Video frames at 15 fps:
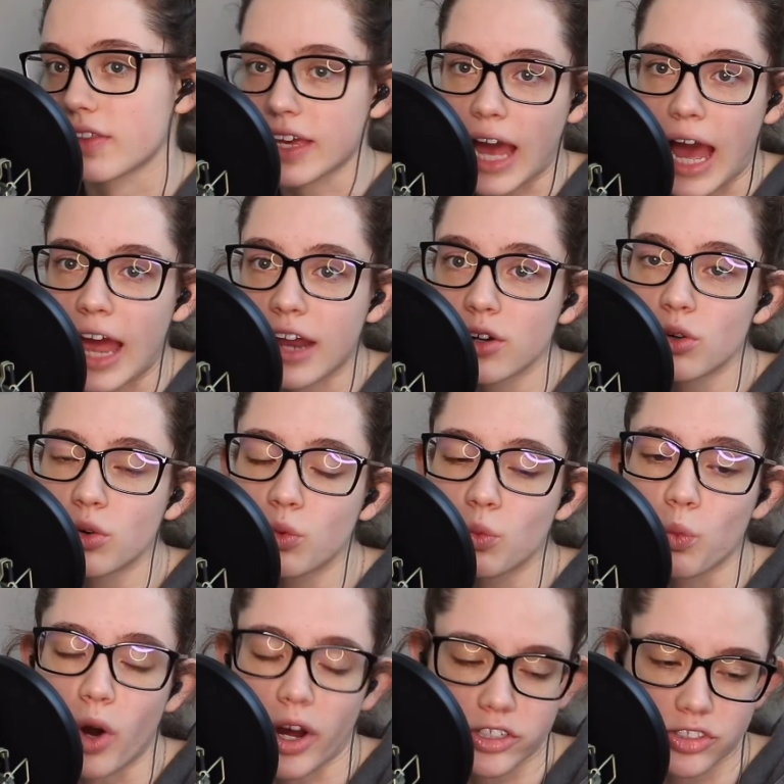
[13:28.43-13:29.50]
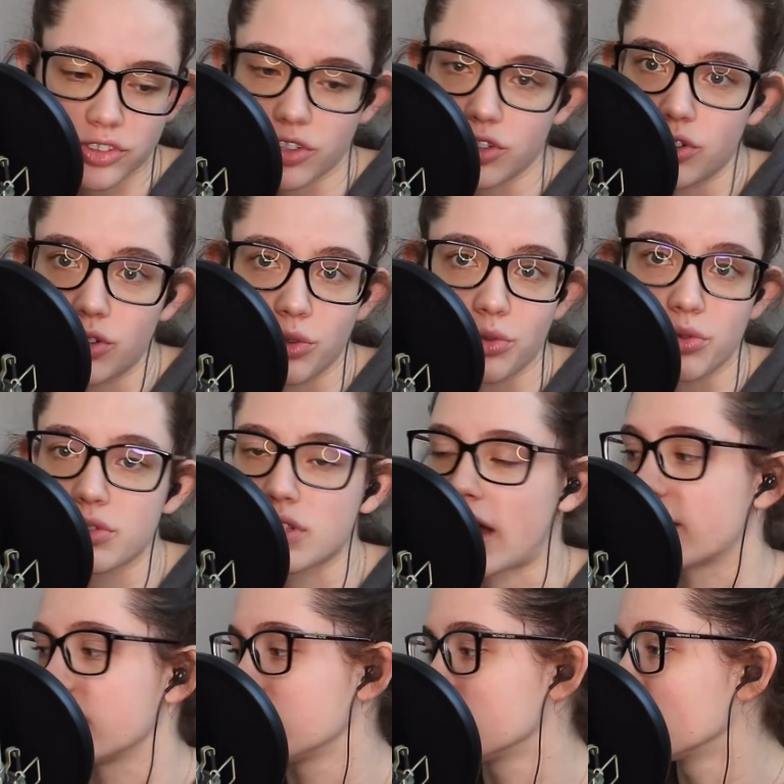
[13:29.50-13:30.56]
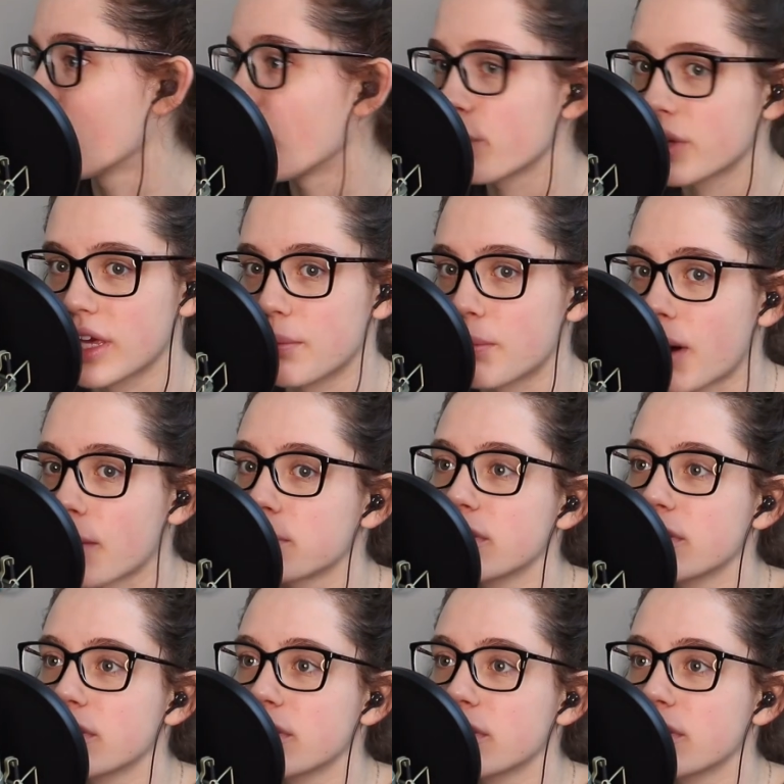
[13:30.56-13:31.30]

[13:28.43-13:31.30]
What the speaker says: Like, I don't watch the news, I don't keep up.